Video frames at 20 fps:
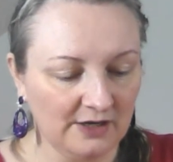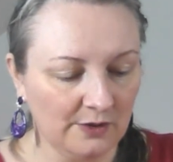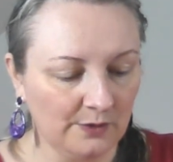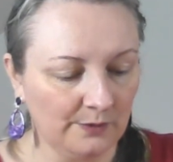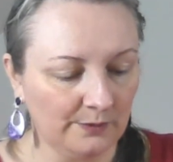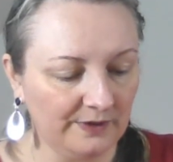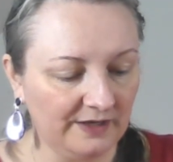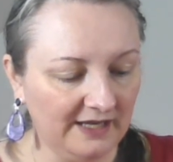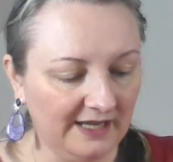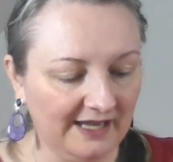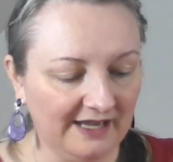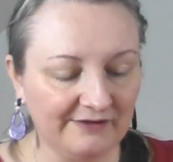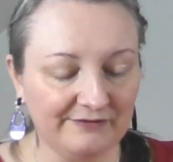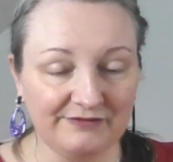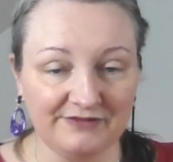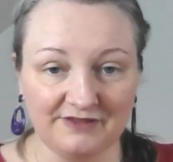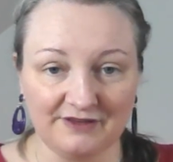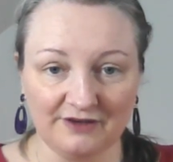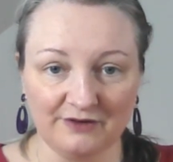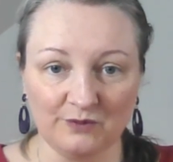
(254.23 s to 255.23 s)
we
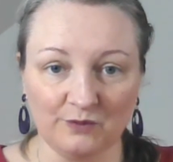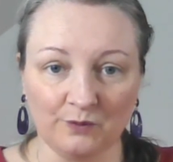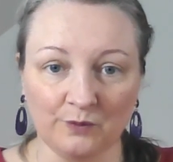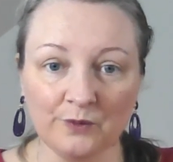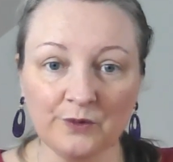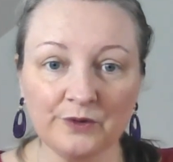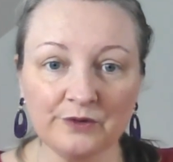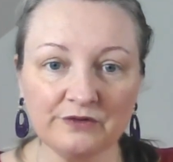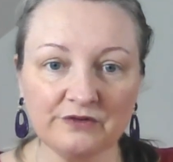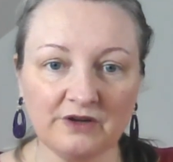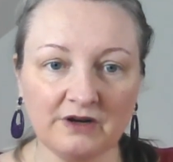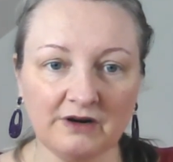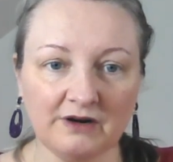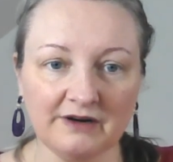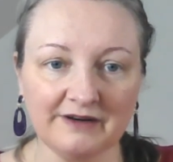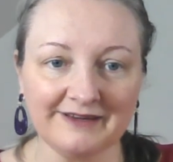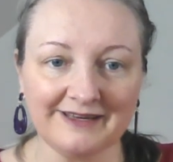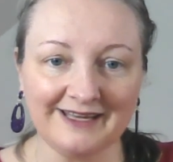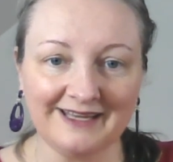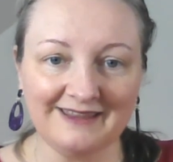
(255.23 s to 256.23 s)
have the world
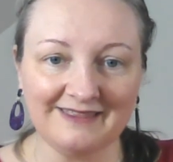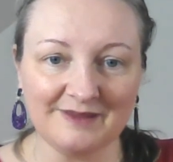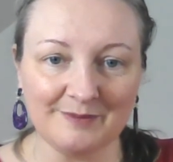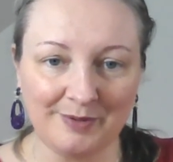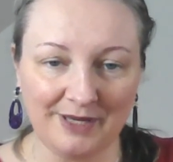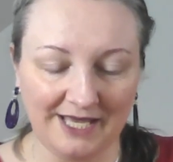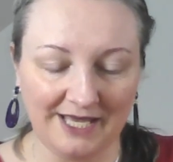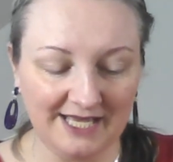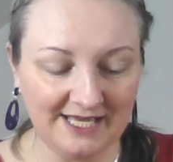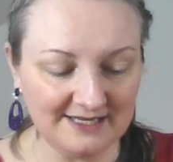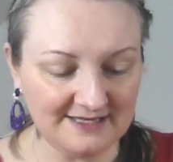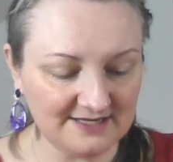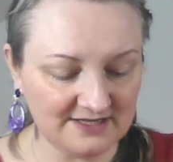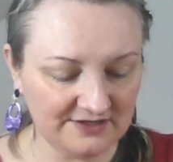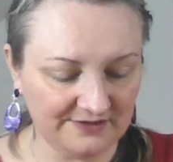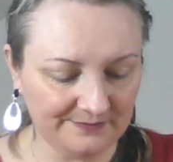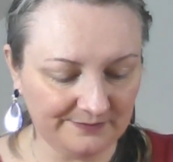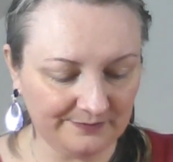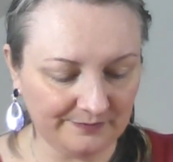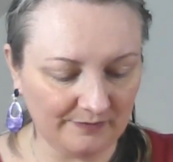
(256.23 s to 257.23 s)
card in the
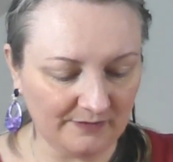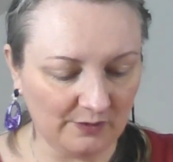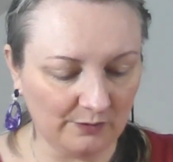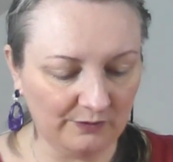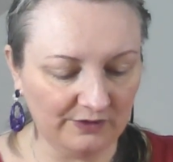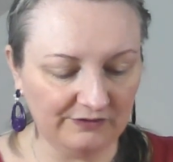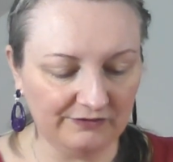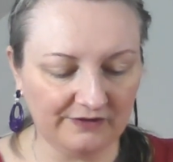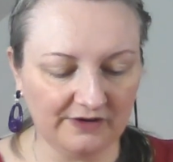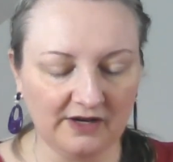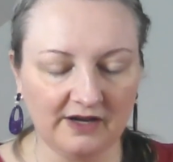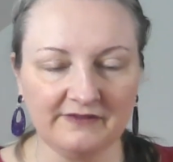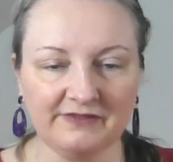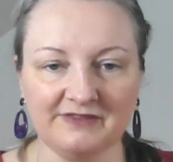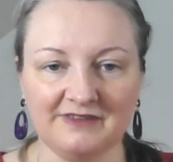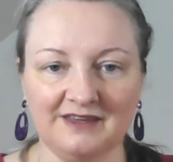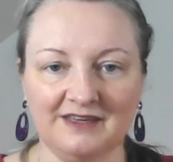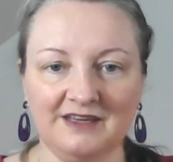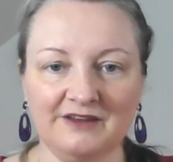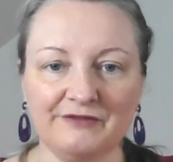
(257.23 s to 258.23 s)
past. We've got
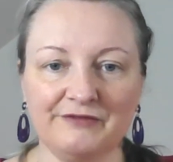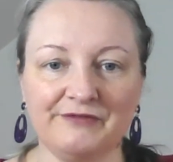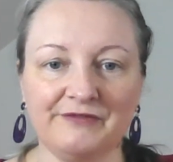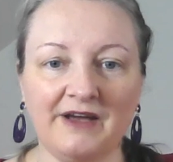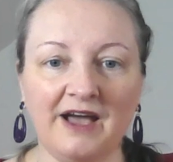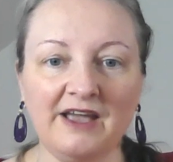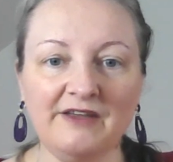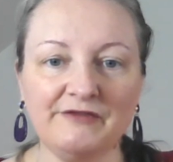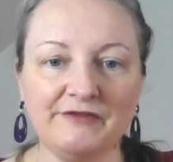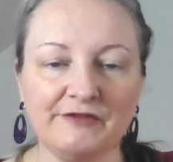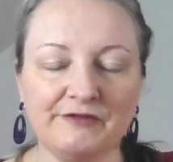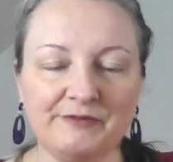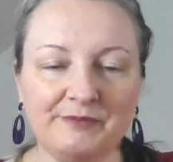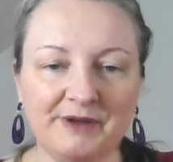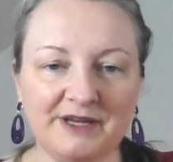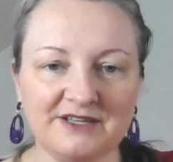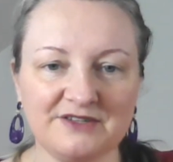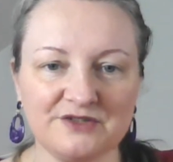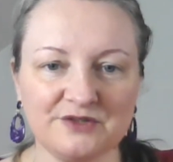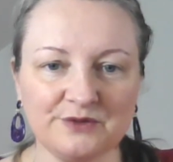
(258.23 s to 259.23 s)
the five of
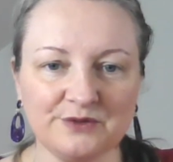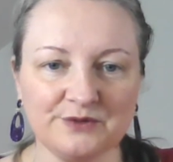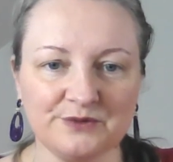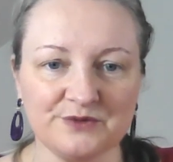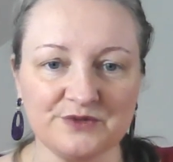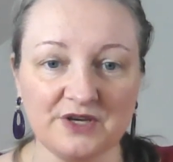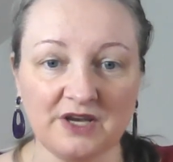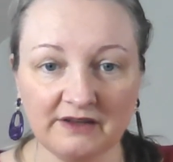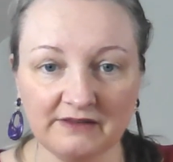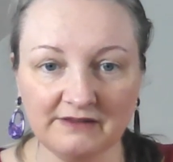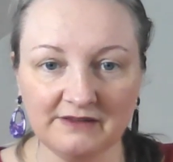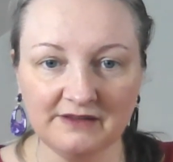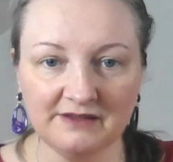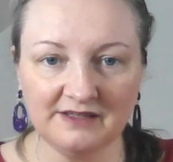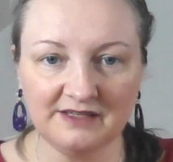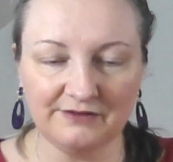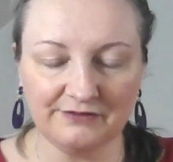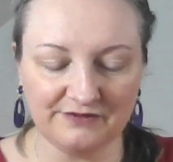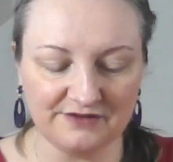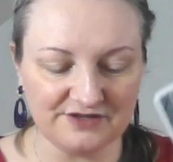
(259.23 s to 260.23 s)
pentacles
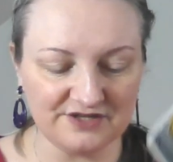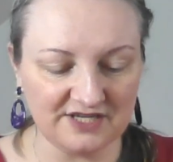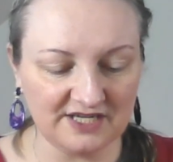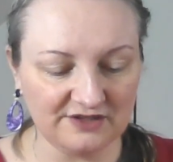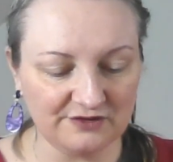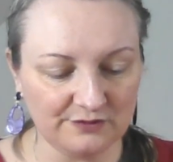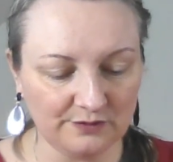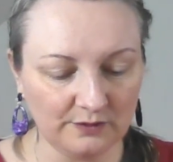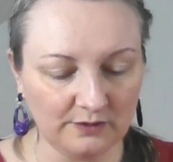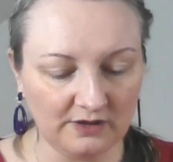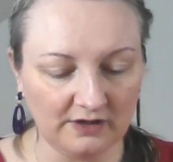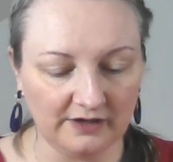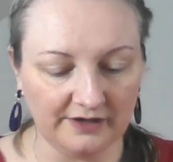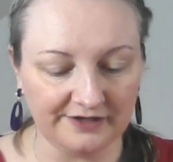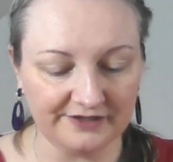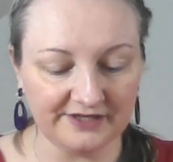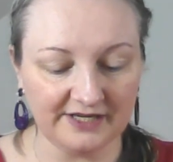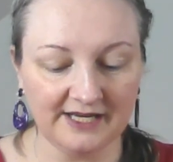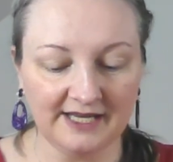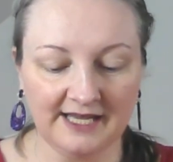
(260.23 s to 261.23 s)
underneath the central
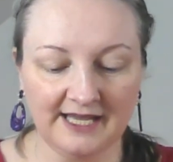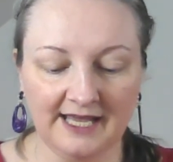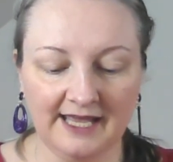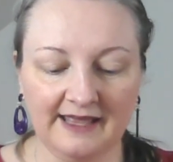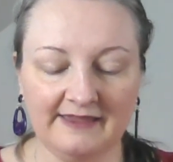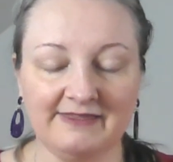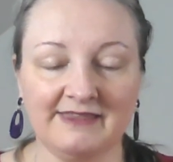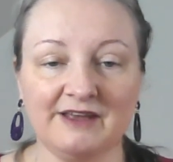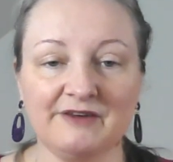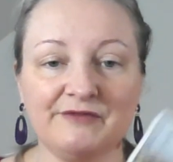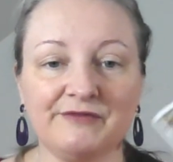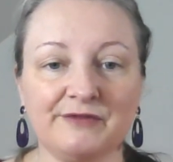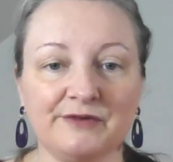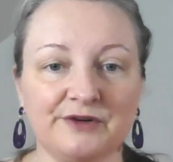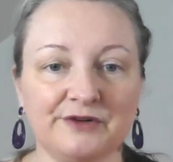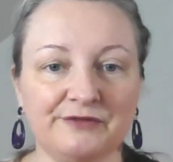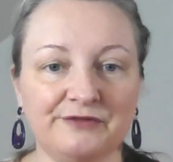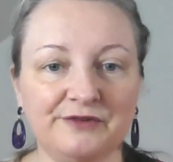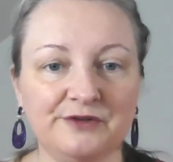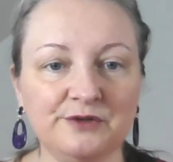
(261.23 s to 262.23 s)
card. And then for
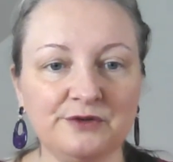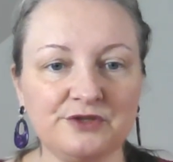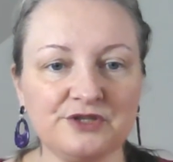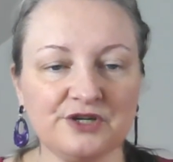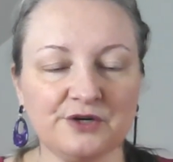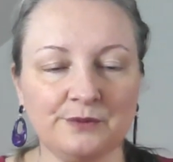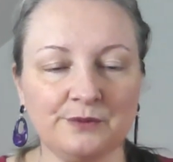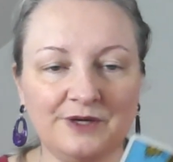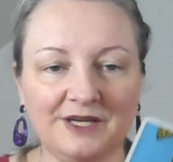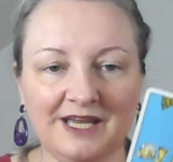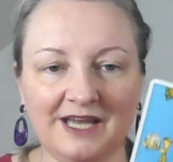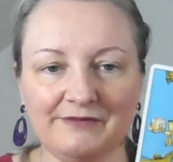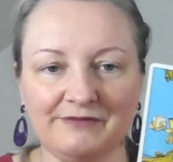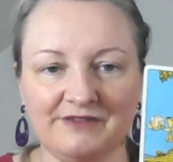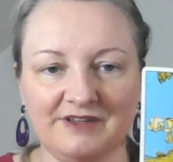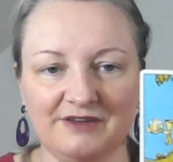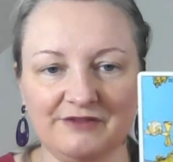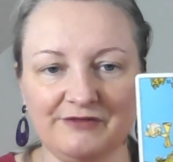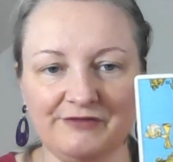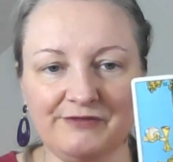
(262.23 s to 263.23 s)
the future, we have
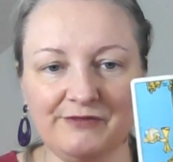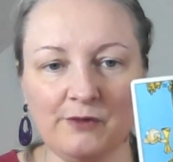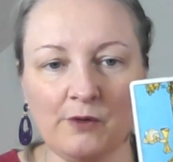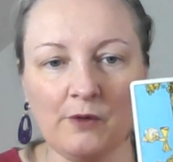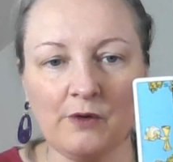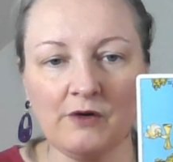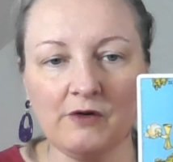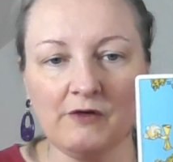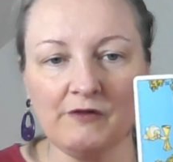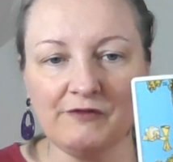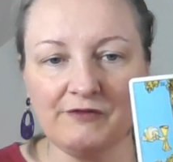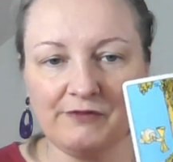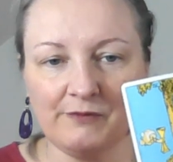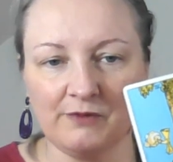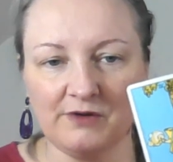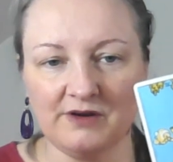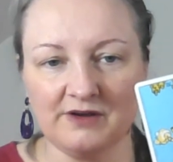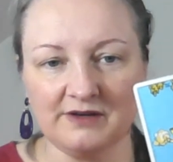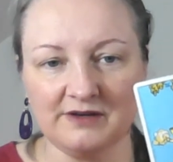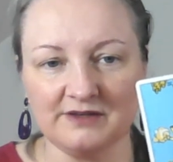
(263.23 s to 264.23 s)
the four of
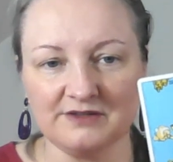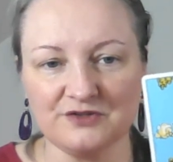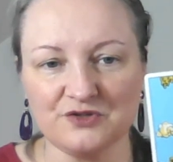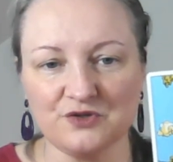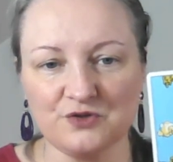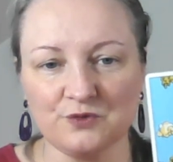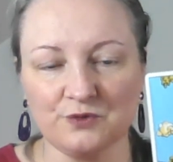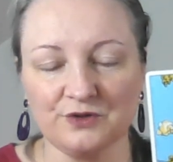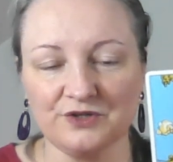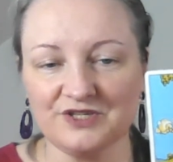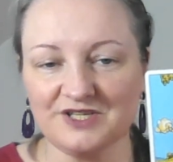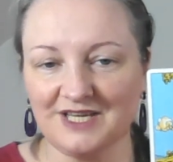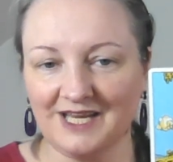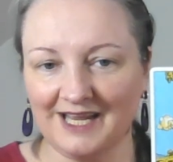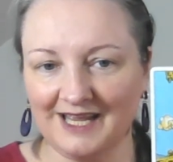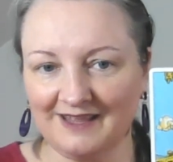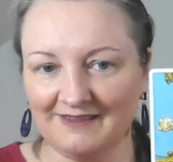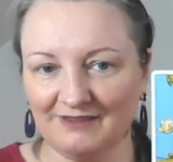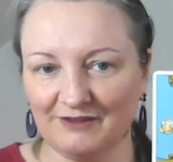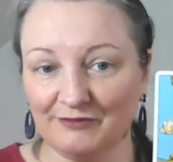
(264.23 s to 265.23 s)
uh, swords
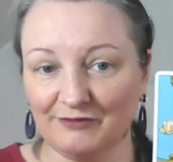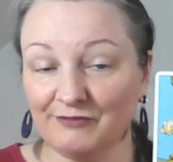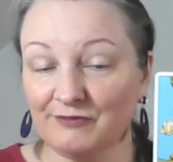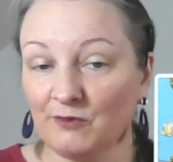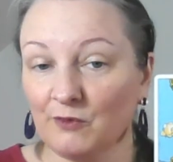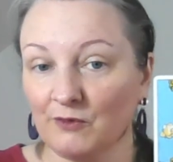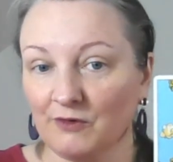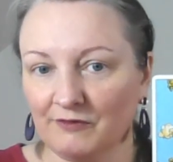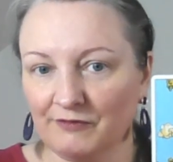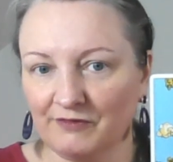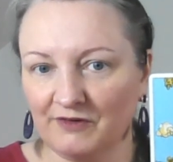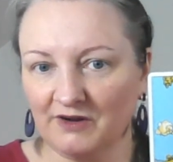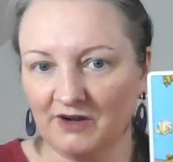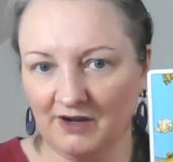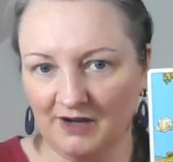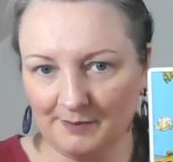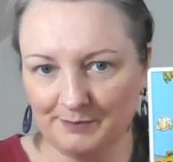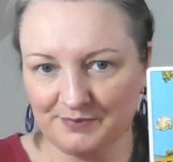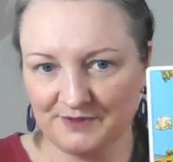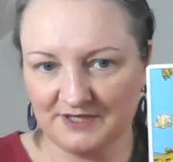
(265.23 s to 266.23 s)
and the four of
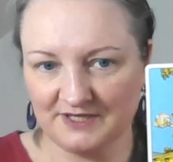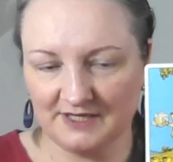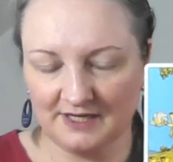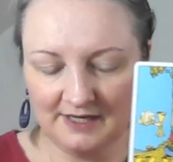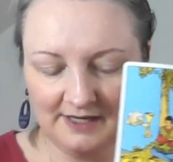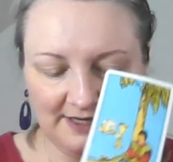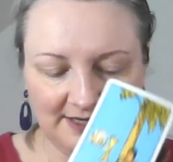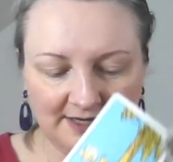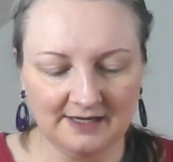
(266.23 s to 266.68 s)
cups.